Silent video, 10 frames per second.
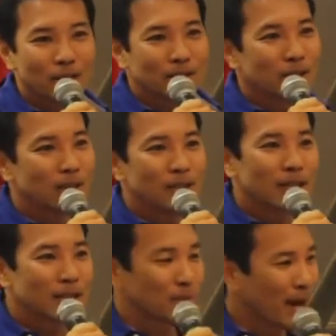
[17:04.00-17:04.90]
He started to
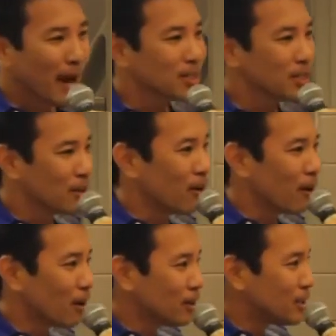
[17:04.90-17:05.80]
look at the backs of the
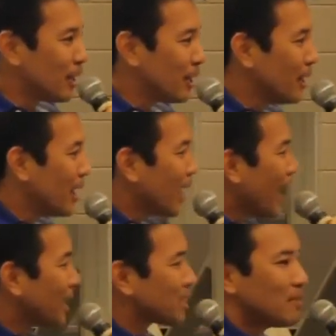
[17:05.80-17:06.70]
cards and
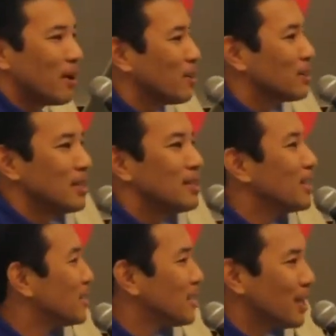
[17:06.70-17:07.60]
ask about the
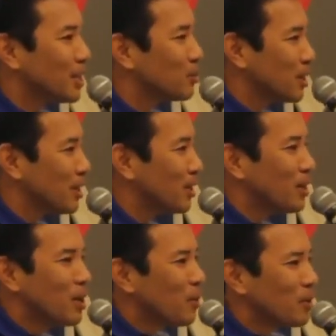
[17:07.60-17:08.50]
statistics, what
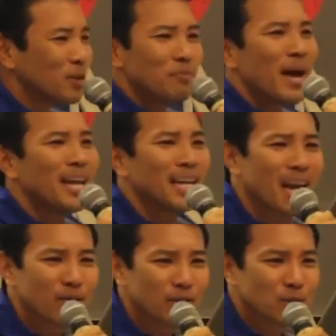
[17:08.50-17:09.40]
the
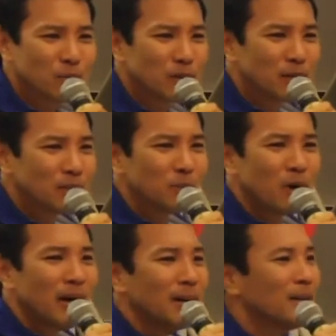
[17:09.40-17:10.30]
batting average
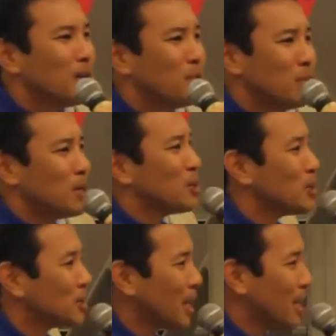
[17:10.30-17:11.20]
was, why
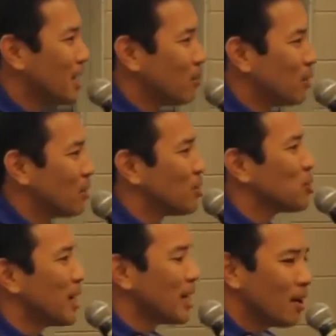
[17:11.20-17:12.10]
pitchers had numbers of
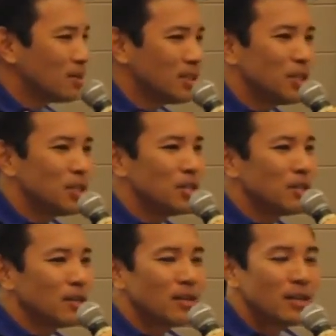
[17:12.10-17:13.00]
strikeouts each
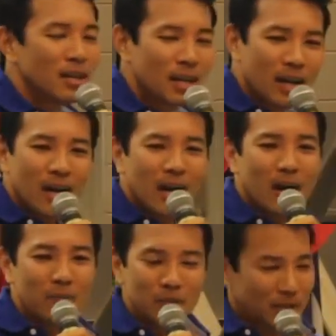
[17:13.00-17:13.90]
year.
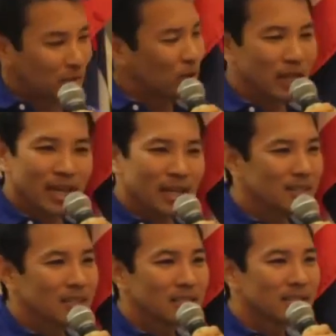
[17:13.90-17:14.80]
So he really
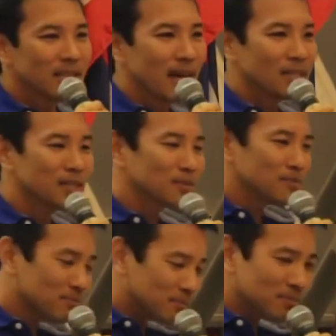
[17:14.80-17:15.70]
got into the stats.